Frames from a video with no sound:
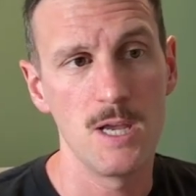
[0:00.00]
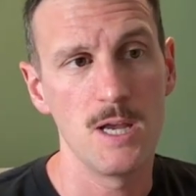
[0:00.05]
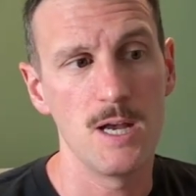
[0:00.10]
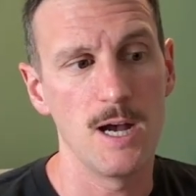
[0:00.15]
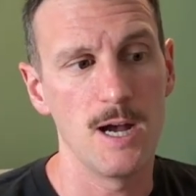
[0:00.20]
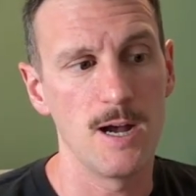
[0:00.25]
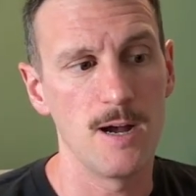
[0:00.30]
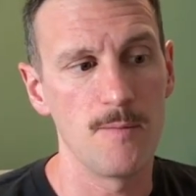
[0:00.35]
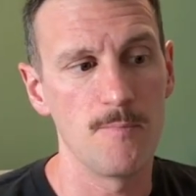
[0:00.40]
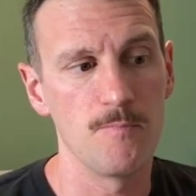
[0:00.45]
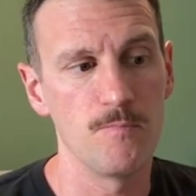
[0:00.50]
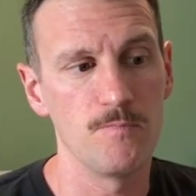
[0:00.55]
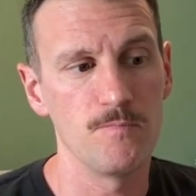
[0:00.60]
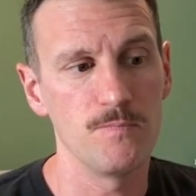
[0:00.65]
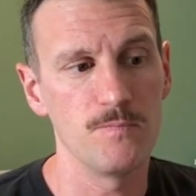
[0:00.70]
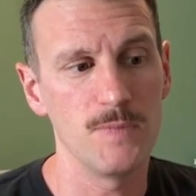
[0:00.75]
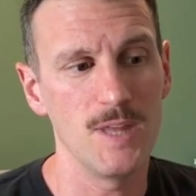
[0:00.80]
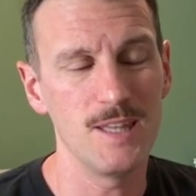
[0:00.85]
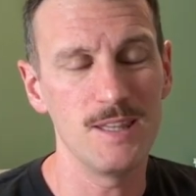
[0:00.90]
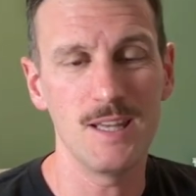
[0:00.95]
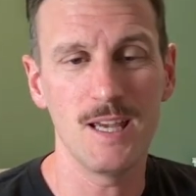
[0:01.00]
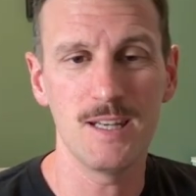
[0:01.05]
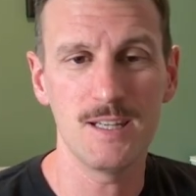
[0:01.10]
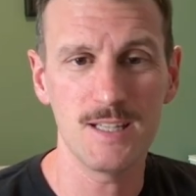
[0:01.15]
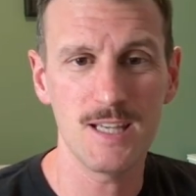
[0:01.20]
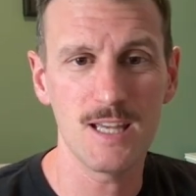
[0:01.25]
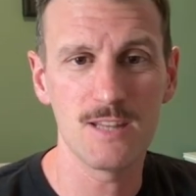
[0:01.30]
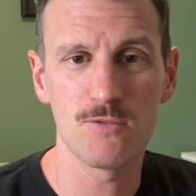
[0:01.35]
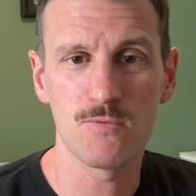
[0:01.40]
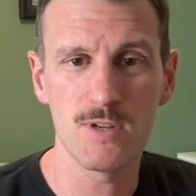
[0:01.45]
And
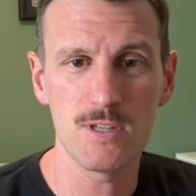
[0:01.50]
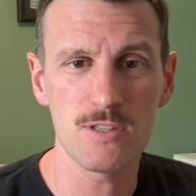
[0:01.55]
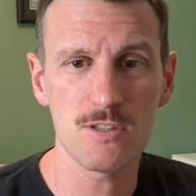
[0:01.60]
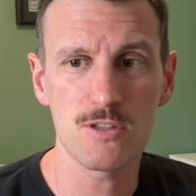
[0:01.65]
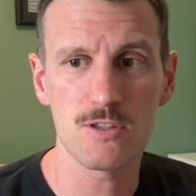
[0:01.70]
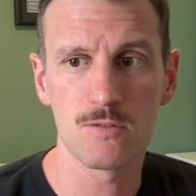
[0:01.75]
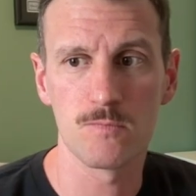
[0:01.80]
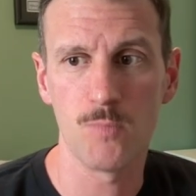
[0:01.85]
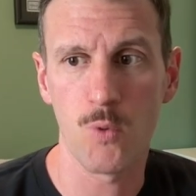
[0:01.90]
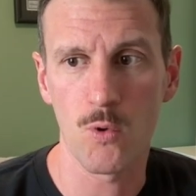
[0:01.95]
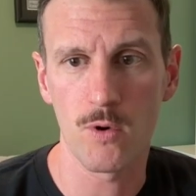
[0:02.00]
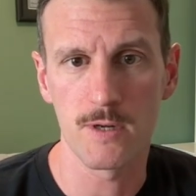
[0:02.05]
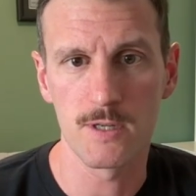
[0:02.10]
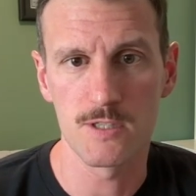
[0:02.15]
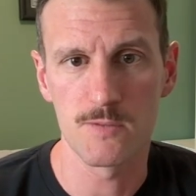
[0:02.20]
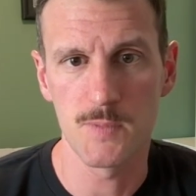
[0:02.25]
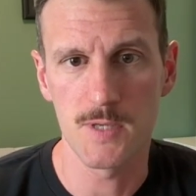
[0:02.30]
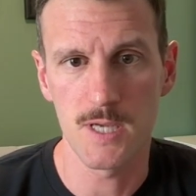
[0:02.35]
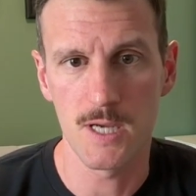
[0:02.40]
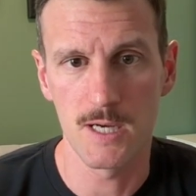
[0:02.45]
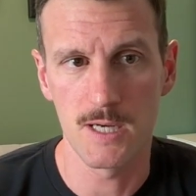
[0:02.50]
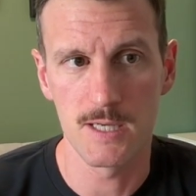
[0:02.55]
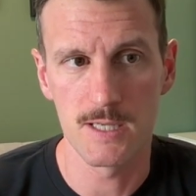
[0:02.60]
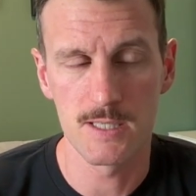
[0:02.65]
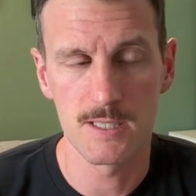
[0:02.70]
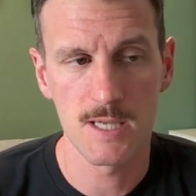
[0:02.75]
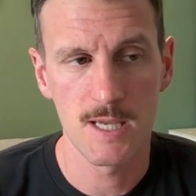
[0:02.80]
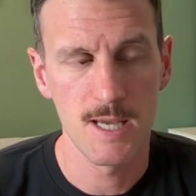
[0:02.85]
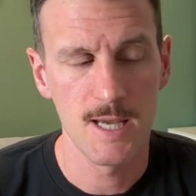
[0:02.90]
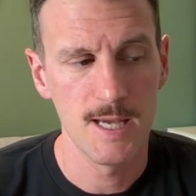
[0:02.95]
again, the reason this is important is
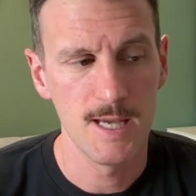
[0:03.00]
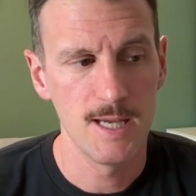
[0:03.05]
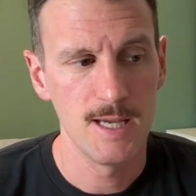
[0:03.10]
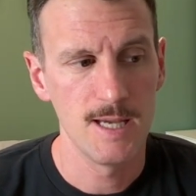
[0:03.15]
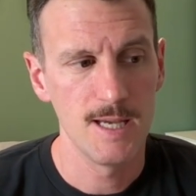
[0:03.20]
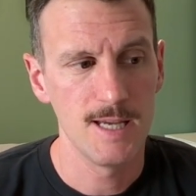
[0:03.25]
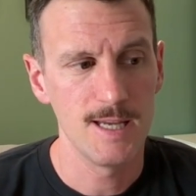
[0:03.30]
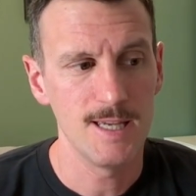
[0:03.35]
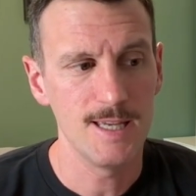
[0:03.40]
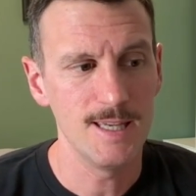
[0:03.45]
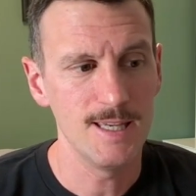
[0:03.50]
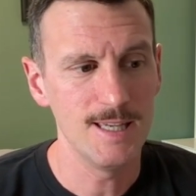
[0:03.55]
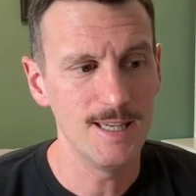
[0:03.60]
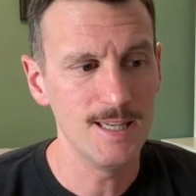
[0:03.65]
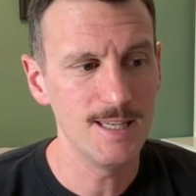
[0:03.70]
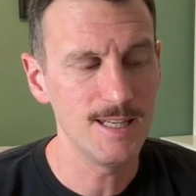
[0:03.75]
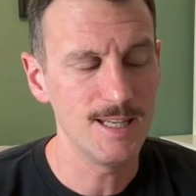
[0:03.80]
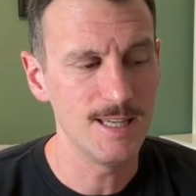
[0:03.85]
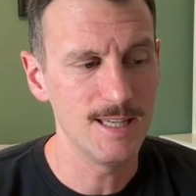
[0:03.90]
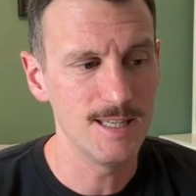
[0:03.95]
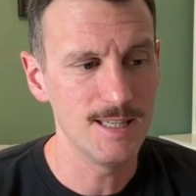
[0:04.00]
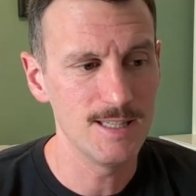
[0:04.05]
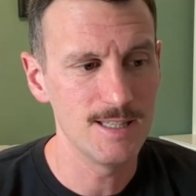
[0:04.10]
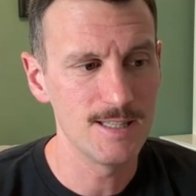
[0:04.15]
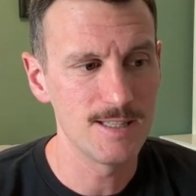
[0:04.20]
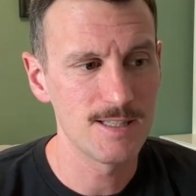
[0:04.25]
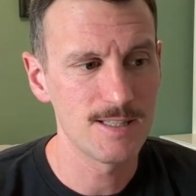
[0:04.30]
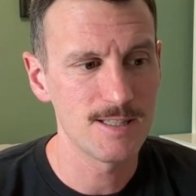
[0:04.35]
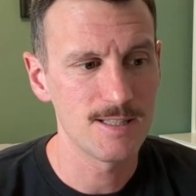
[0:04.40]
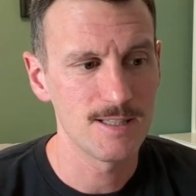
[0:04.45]
because it
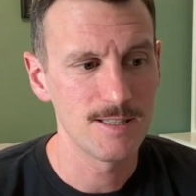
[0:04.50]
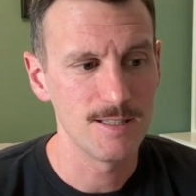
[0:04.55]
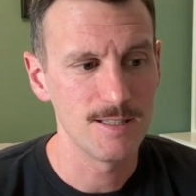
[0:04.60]
is